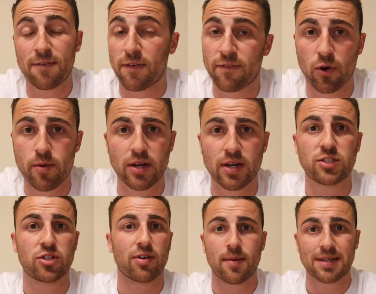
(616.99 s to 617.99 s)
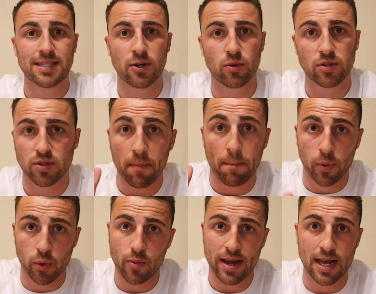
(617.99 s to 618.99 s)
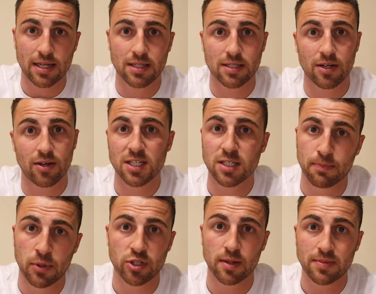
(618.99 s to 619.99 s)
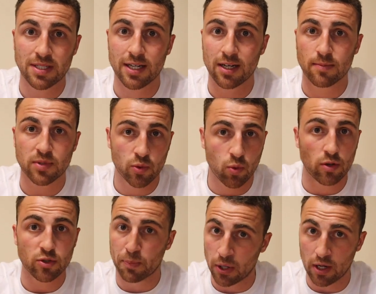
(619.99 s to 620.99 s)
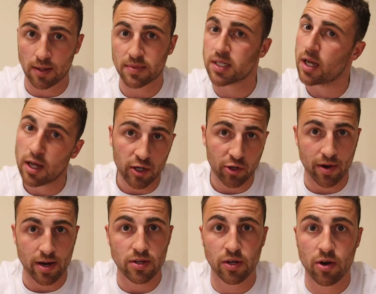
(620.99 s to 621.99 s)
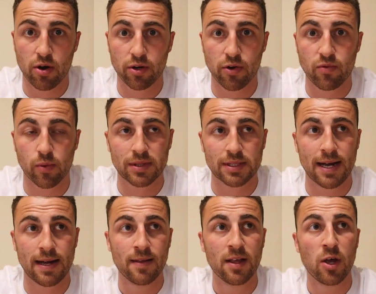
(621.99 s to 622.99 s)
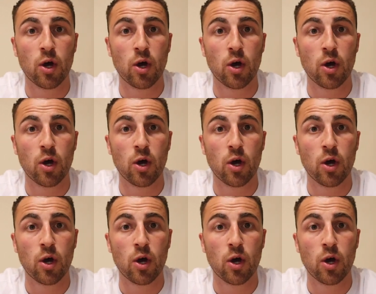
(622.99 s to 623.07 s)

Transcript: If you follow me on Instagram, I say all the time, bodyweight exercises, push-ups, sit-ups, squats, pull-ups. Great, you can't go wrong with that.